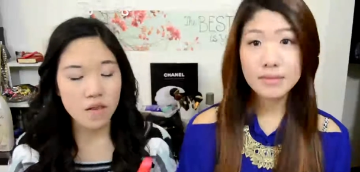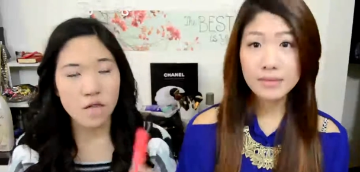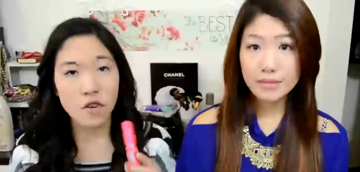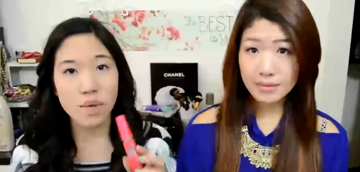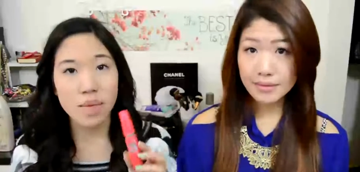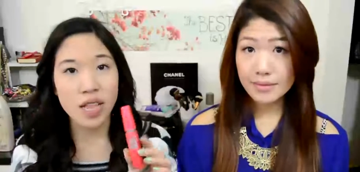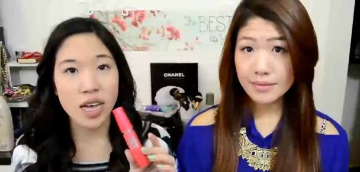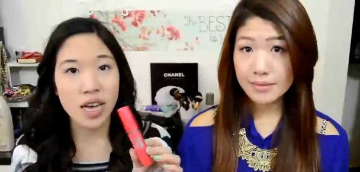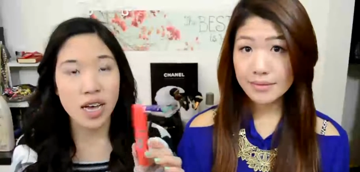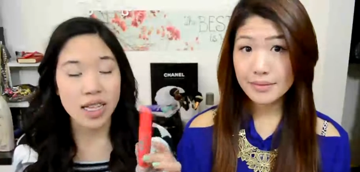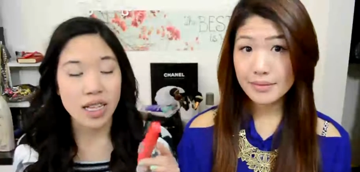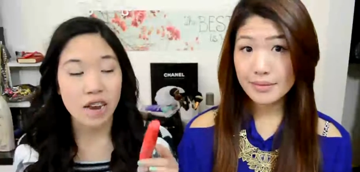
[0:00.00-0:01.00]

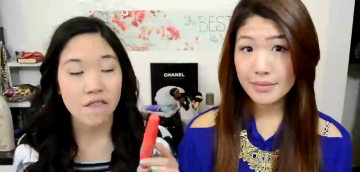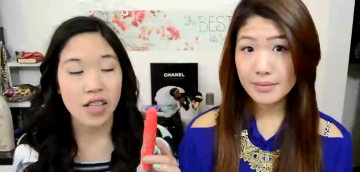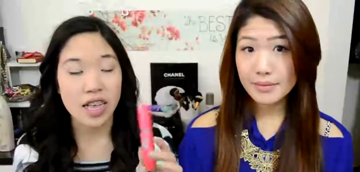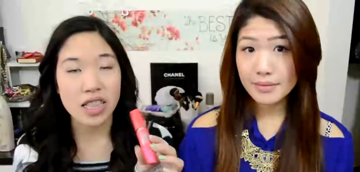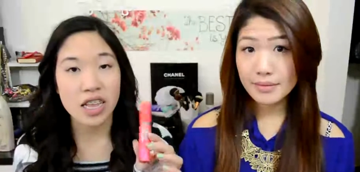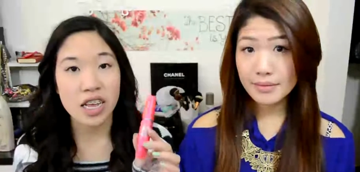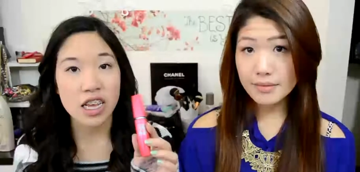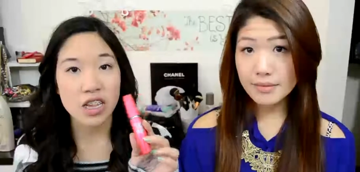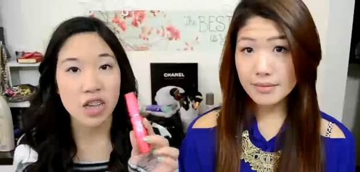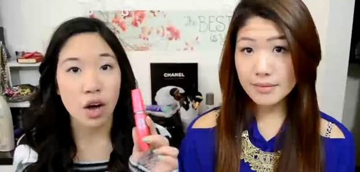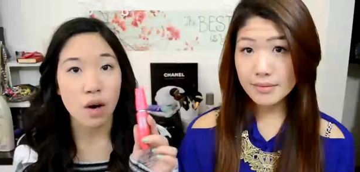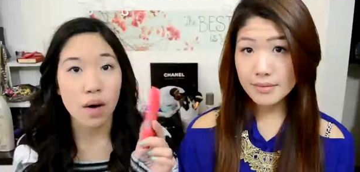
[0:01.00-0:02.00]
Speaker 1: formula instead of lengthening,
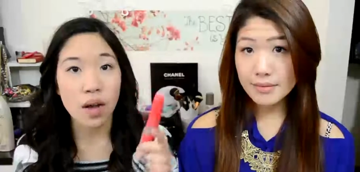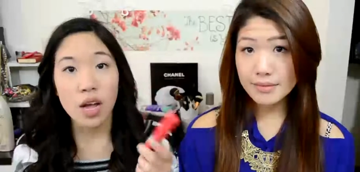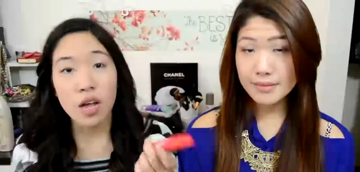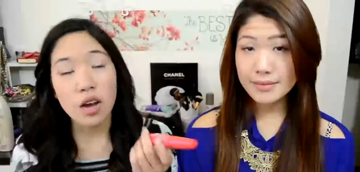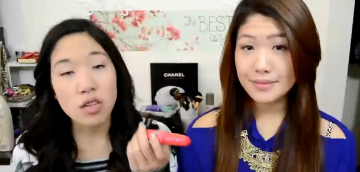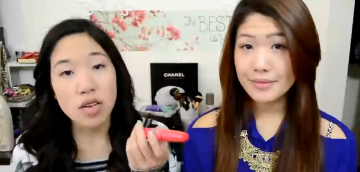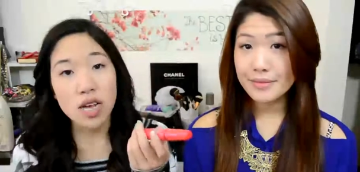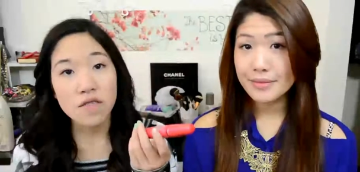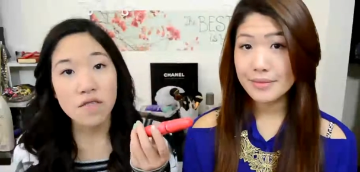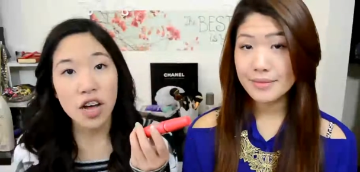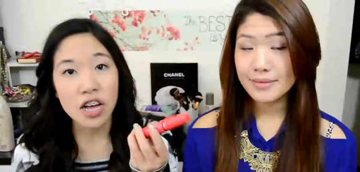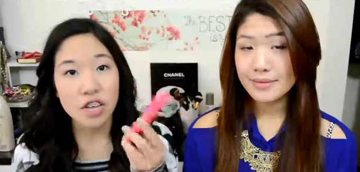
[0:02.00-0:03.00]
so it also
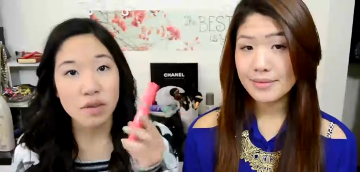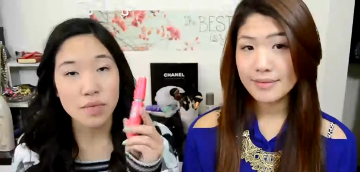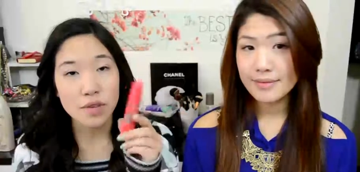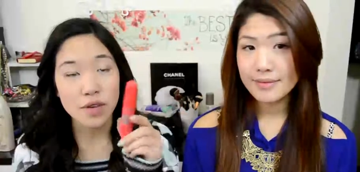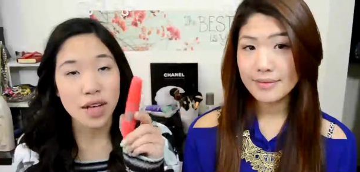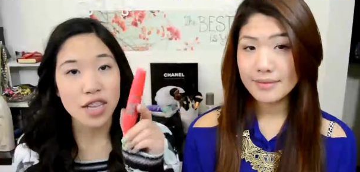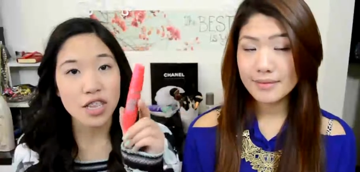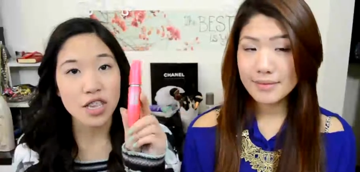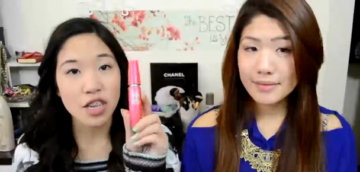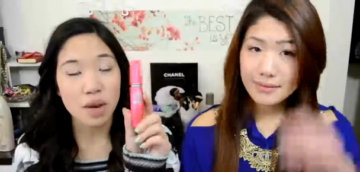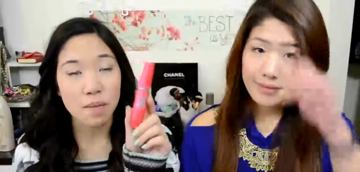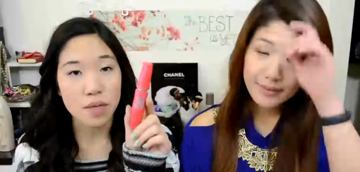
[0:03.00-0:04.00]
has volume, so that's
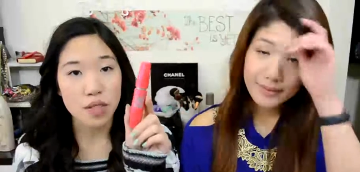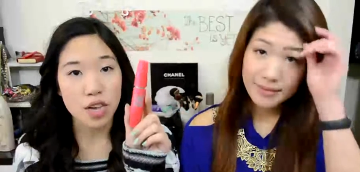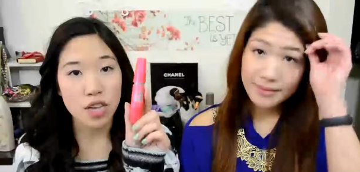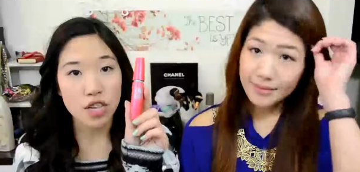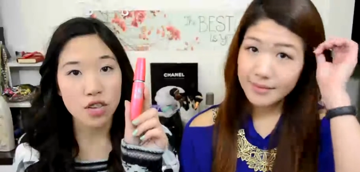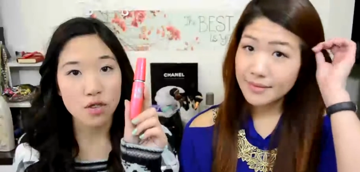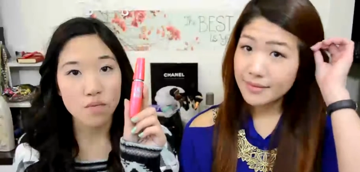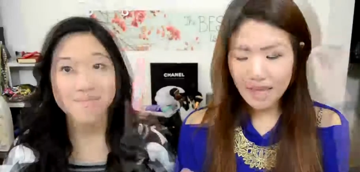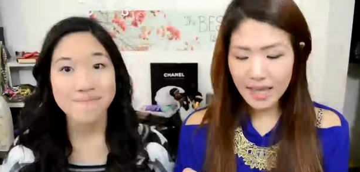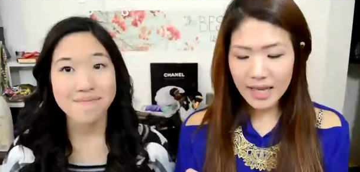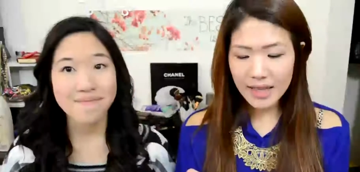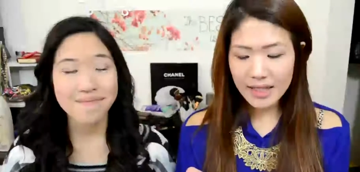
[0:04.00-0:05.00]
a plus.
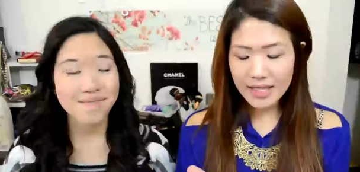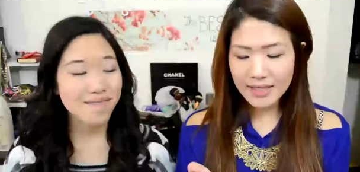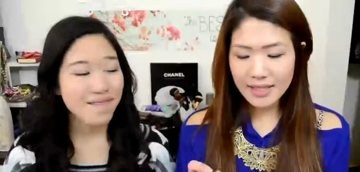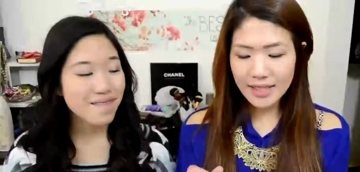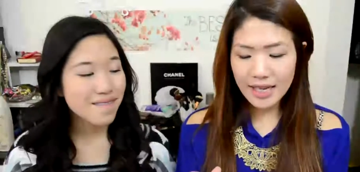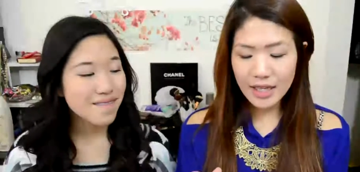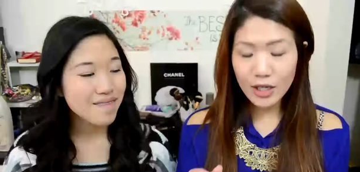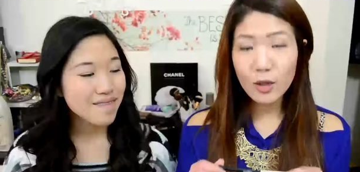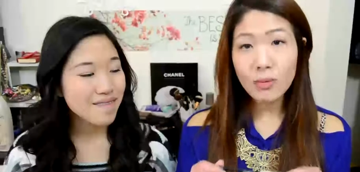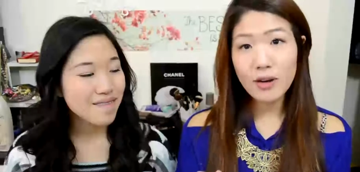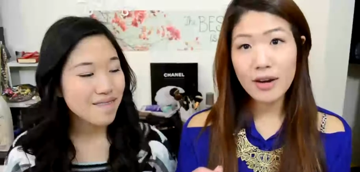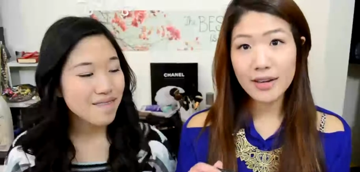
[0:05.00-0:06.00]
Hey, this is
Speaker 2: a
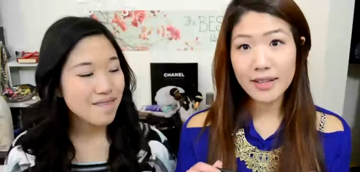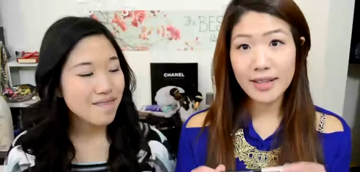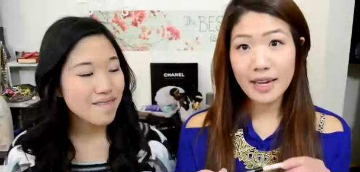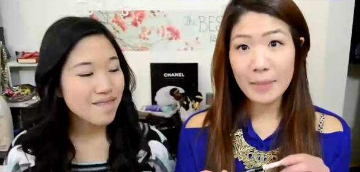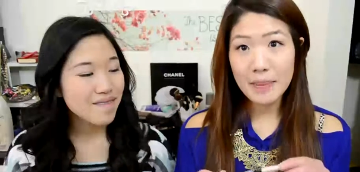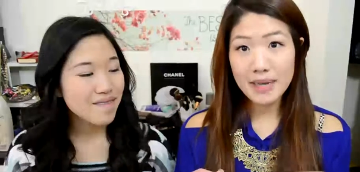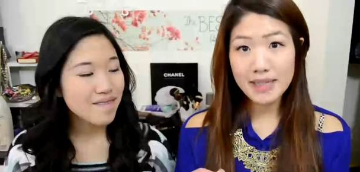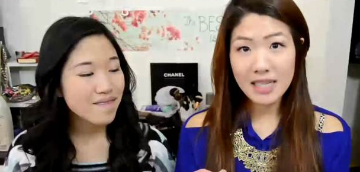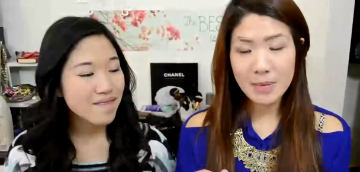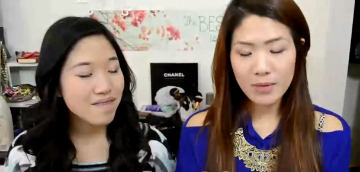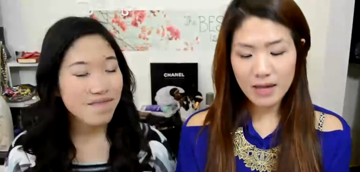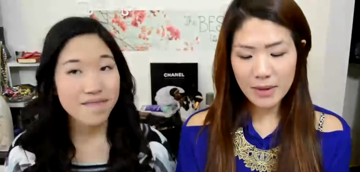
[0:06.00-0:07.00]
new product that I picked
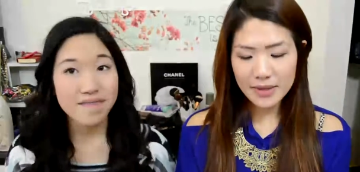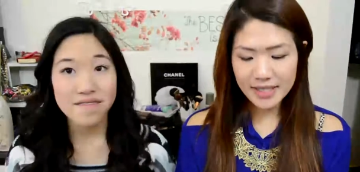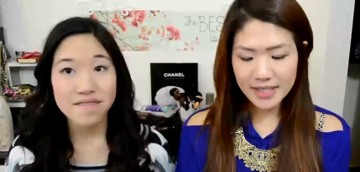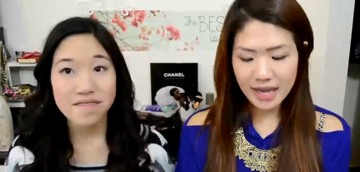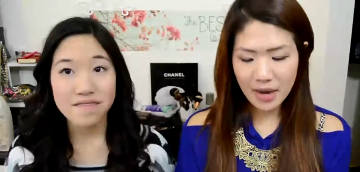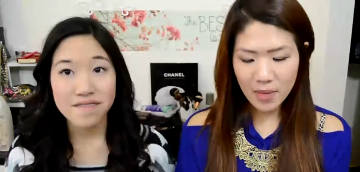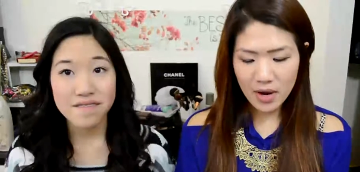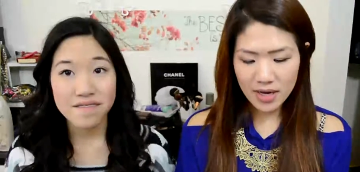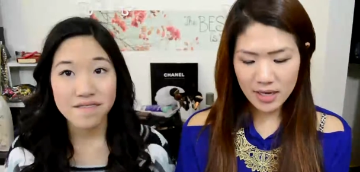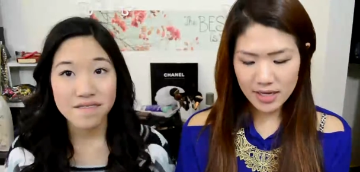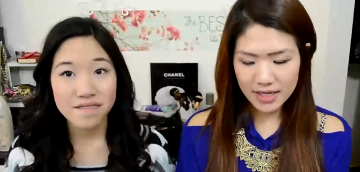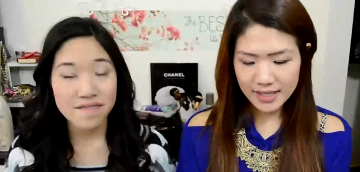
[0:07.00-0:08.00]
up while I was in
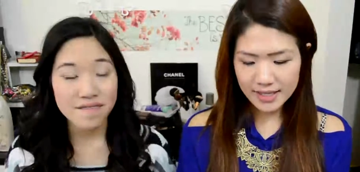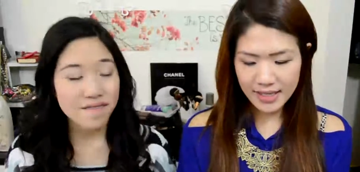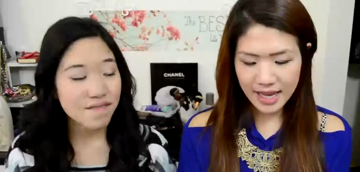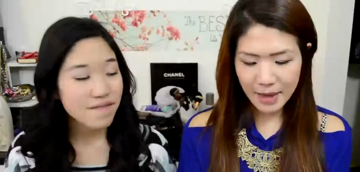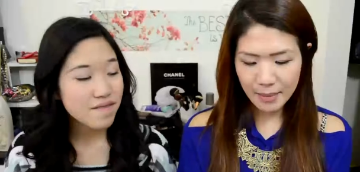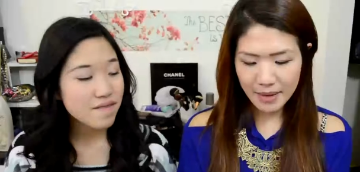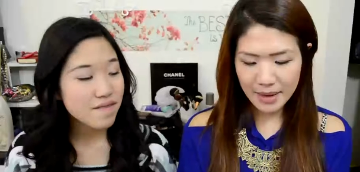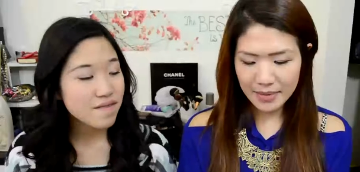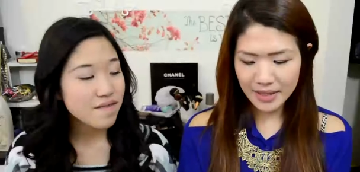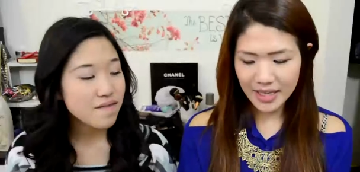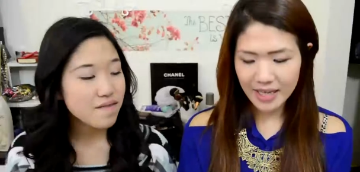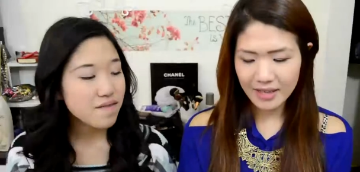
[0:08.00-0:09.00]
Taiwan. This is a
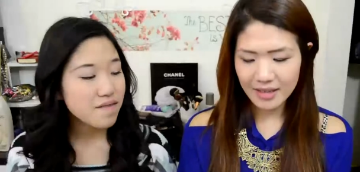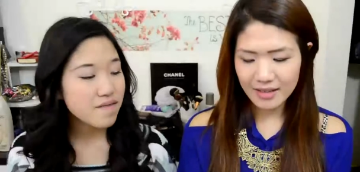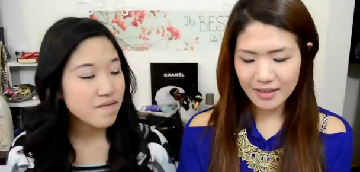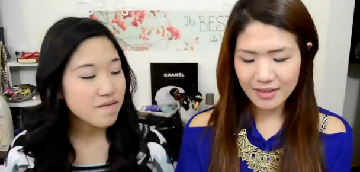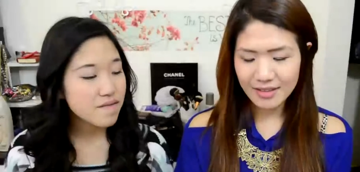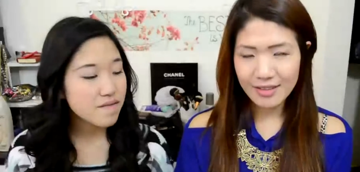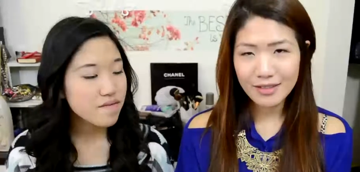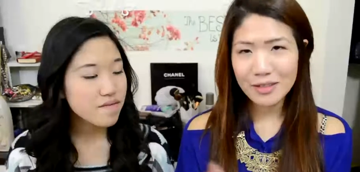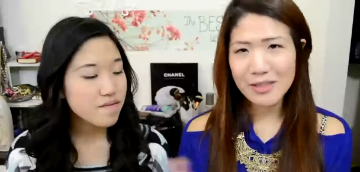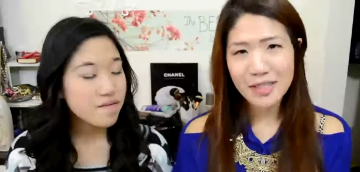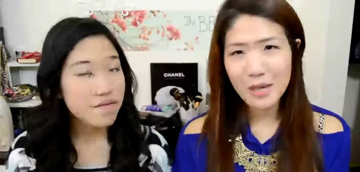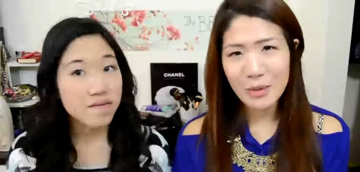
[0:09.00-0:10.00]
Maybelline
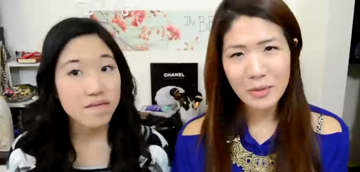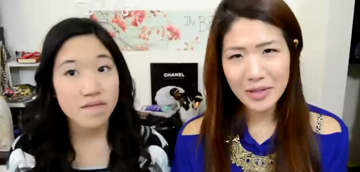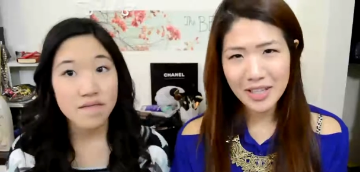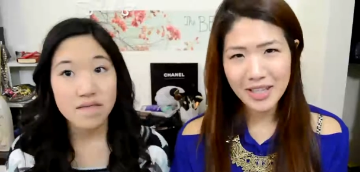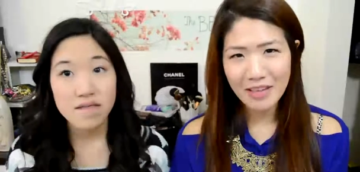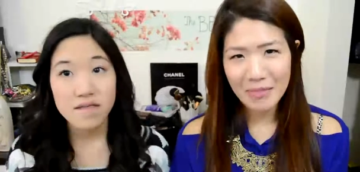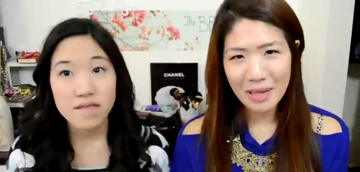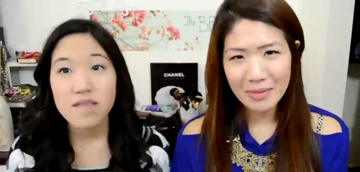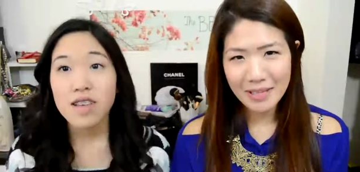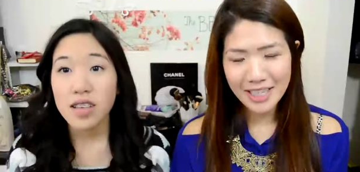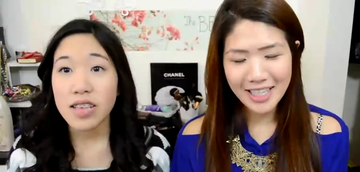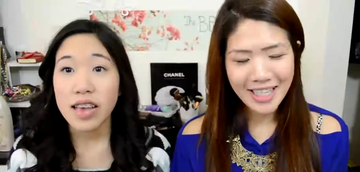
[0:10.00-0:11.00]
you can tell we really love
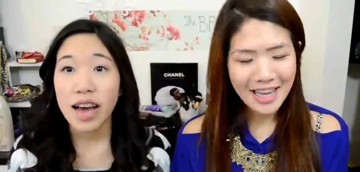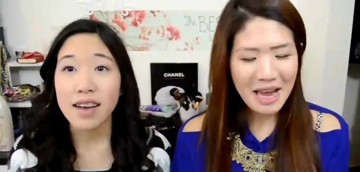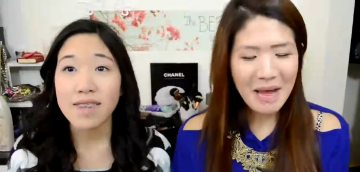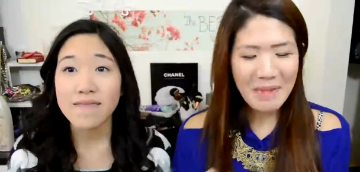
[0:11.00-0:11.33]
Maybelline. Yeah.